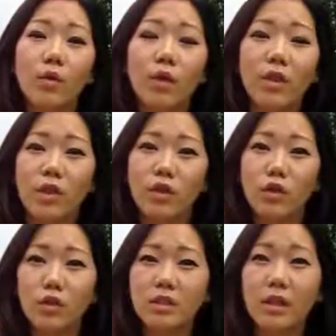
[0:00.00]

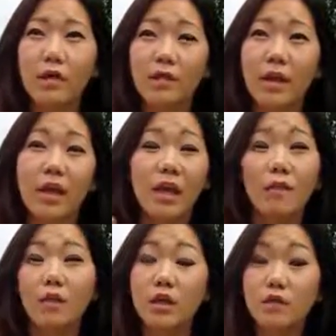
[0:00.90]
within yourself, like
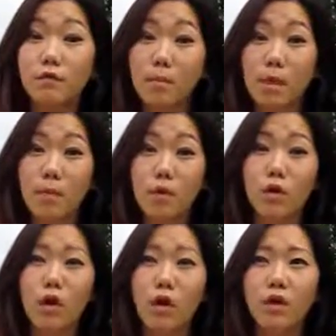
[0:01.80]
if it is from him
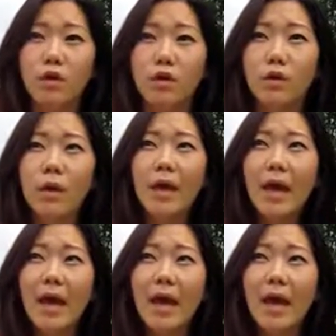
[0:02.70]
or not, you know?